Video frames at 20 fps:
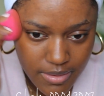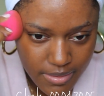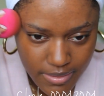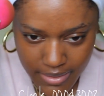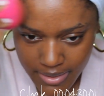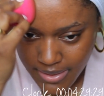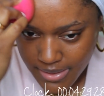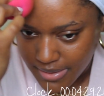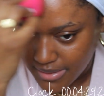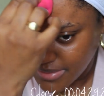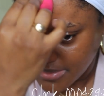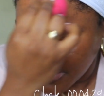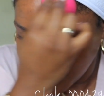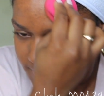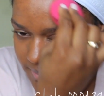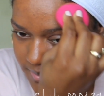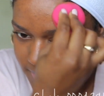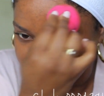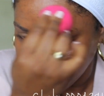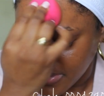Okay,
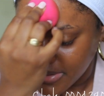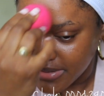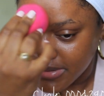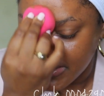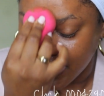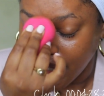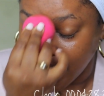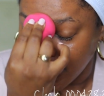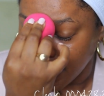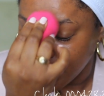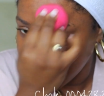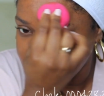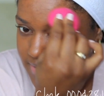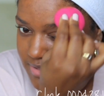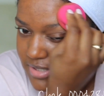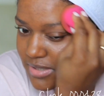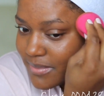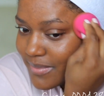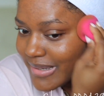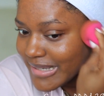press that
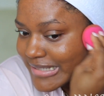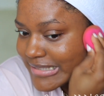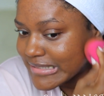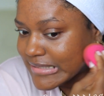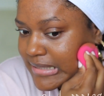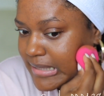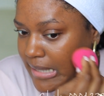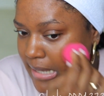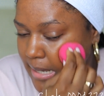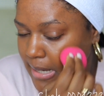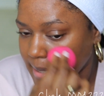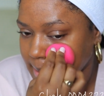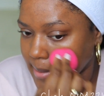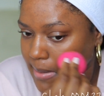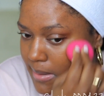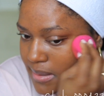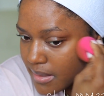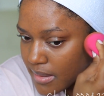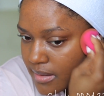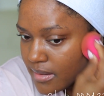into my
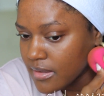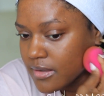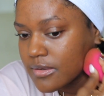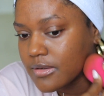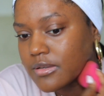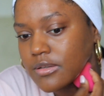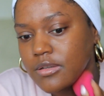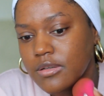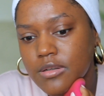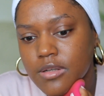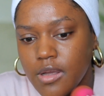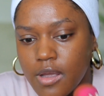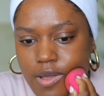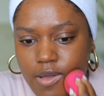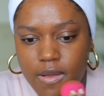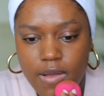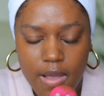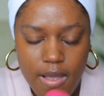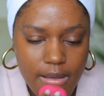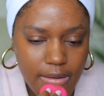skin.
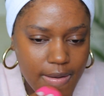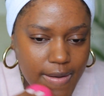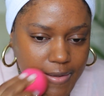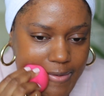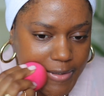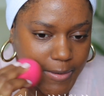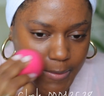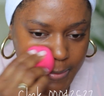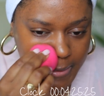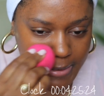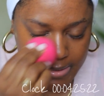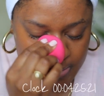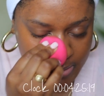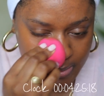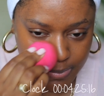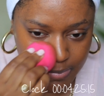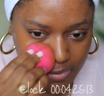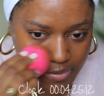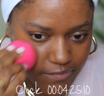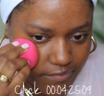I think we need
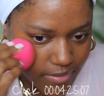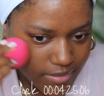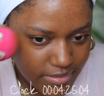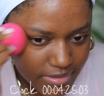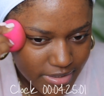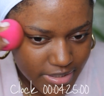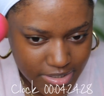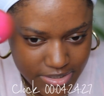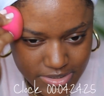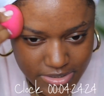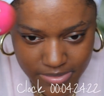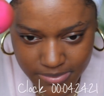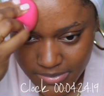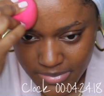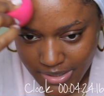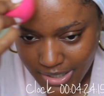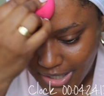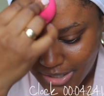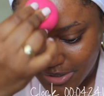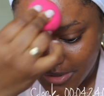some more foundation,
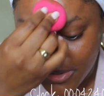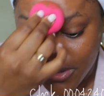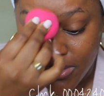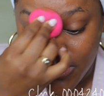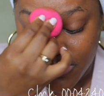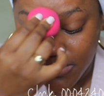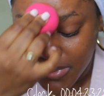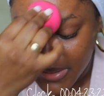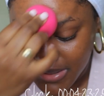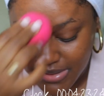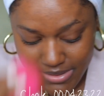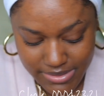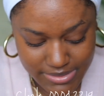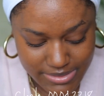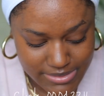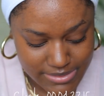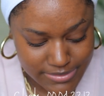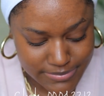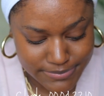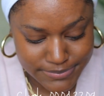but I don't know
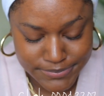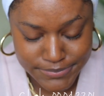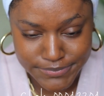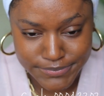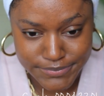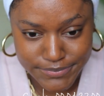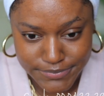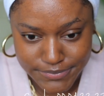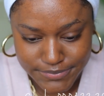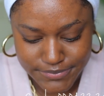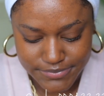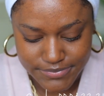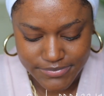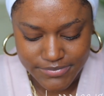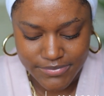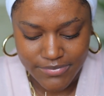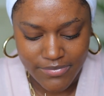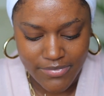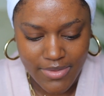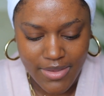because, mm -mm.
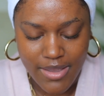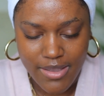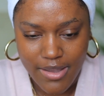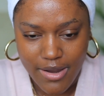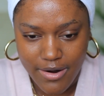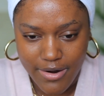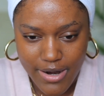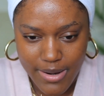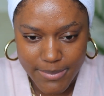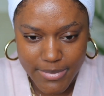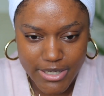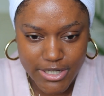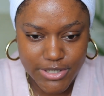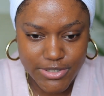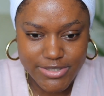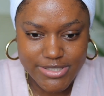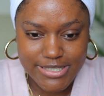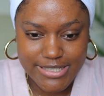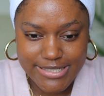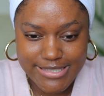All right, I'm gonna
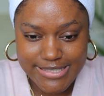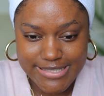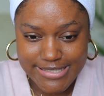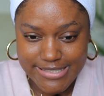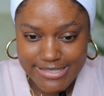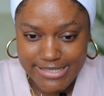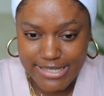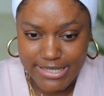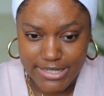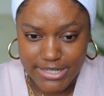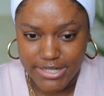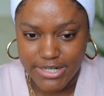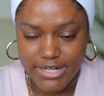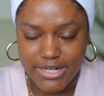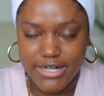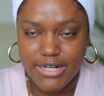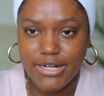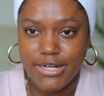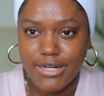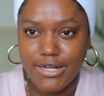use
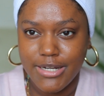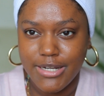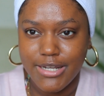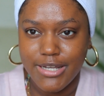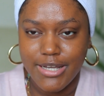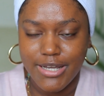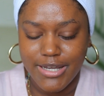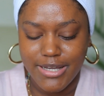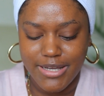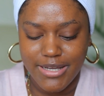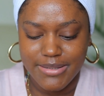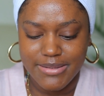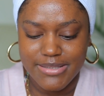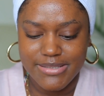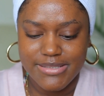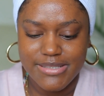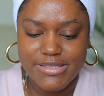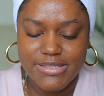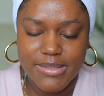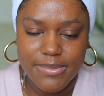concealer. Uh,
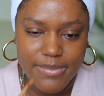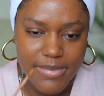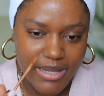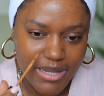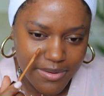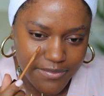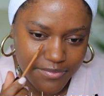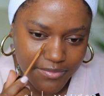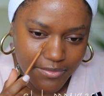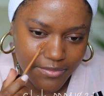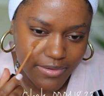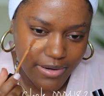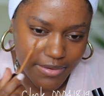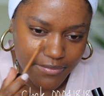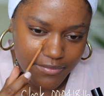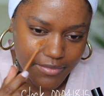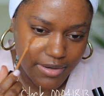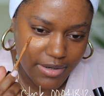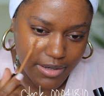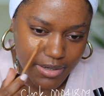this is the Makeup
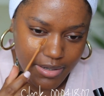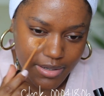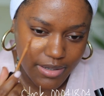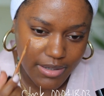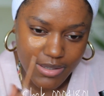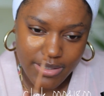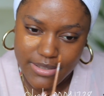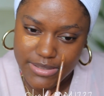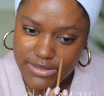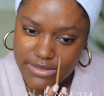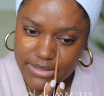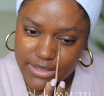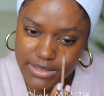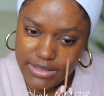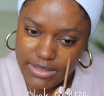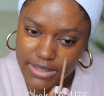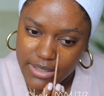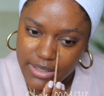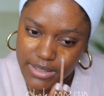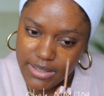Forever
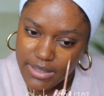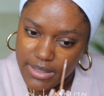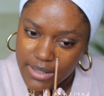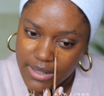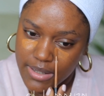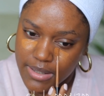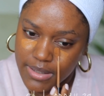concealer.